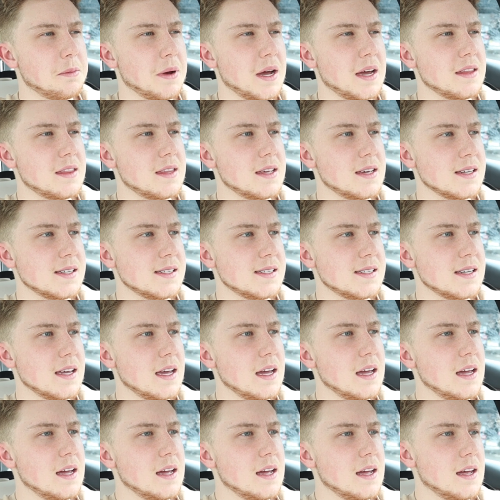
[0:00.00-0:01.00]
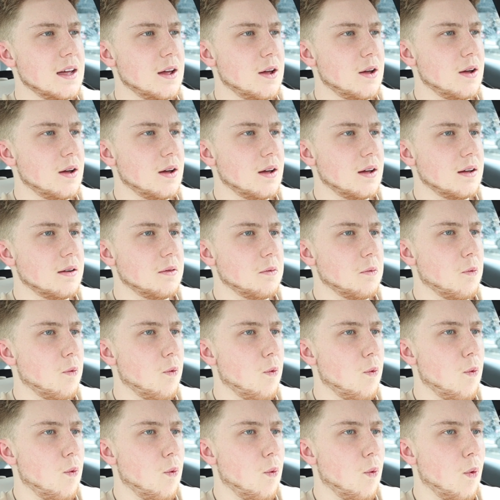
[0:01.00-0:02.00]
by this,
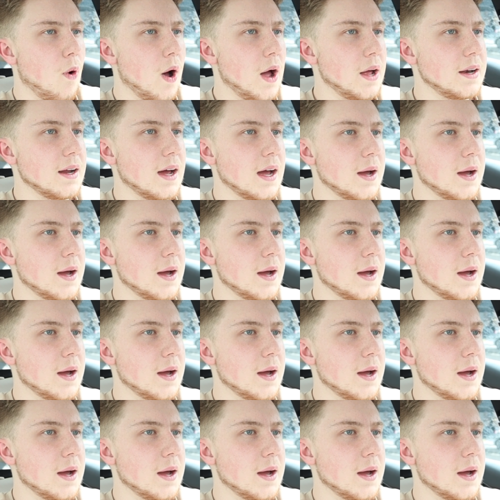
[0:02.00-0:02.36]
what